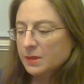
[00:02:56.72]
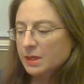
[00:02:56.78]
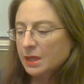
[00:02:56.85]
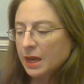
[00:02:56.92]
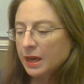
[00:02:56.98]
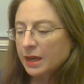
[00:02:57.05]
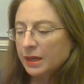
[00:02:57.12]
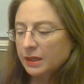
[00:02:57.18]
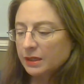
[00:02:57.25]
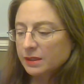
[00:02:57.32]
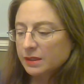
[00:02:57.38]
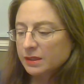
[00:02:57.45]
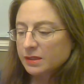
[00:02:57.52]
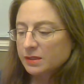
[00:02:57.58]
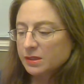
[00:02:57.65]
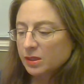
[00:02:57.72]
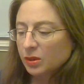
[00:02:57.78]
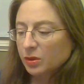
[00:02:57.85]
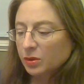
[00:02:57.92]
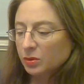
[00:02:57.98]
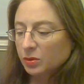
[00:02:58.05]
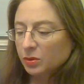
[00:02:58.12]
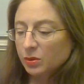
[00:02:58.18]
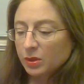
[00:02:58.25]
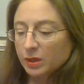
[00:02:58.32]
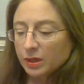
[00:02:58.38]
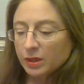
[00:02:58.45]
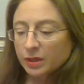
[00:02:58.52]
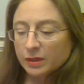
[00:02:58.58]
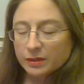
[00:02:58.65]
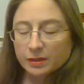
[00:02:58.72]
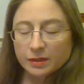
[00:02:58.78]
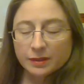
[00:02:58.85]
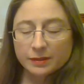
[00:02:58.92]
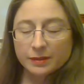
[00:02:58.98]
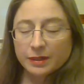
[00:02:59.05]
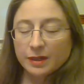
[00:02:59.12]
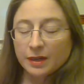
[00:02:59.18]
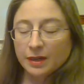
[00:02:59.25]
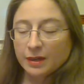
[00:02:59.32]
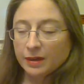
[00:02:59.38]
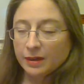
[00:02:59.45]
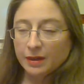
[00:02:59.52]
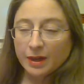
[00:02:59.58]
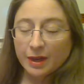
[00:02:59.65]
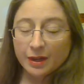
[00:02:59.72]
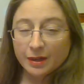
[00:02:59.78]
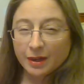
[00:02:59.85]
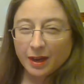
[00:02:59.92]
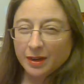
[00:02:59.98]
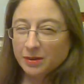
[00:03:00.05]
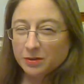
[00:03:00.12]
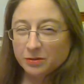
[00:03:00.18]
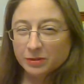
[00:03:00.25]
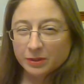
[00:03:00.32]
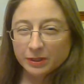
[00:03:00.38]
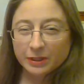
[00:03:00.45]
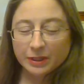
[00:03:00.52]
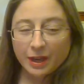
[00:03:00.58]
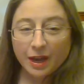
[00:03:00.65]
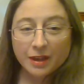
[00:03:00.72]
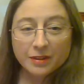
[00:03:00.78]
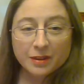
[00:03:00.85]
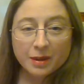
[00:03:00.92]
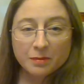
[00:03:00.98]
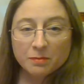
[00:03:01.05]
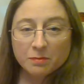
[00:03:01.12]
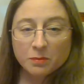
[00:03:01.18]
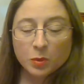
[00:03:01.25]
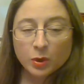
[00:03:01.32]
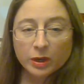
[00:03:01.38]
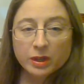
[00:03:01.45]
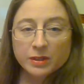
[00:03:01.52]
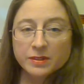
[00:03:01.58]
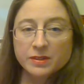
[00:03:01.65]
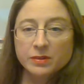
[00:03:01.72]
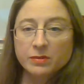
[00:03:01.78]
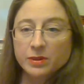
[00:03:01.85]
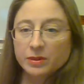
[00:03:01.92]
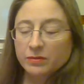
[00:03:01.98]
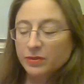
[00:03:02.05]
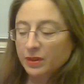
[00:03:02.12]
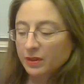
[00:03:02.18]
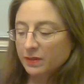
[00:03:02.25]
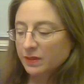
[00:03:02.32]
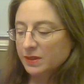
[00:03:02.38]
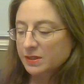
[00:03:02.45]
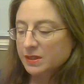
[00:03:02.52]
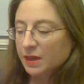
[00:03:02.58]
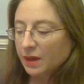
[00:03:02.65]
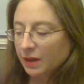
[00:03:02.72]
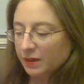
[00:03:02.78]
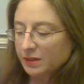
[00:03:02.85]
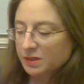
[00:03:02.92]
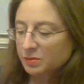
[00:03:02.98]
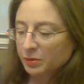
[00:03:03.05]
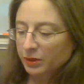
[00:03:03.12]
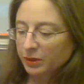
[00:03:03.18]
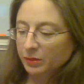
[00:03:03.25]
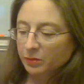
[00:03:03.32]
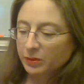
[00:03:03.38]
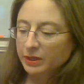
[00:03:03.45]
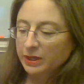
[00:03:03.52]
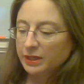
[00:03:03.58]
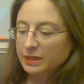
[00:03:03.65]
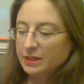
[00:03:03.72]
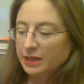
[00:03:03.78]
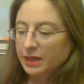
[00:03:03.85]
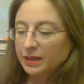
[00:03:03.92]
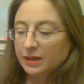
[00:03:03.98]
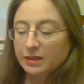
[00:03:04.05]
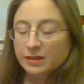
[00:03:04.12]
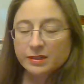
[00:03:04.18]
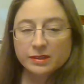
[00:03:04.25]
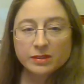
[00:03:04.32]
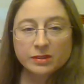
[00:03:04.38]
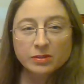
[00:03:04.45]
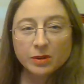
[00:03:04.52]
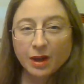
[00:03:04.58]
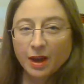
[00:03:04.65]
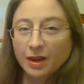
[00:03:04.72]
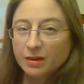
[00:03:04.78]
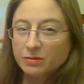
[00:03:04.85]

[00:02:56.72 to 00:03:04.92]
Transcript: And so I am more conservative than the textbook would indicate. I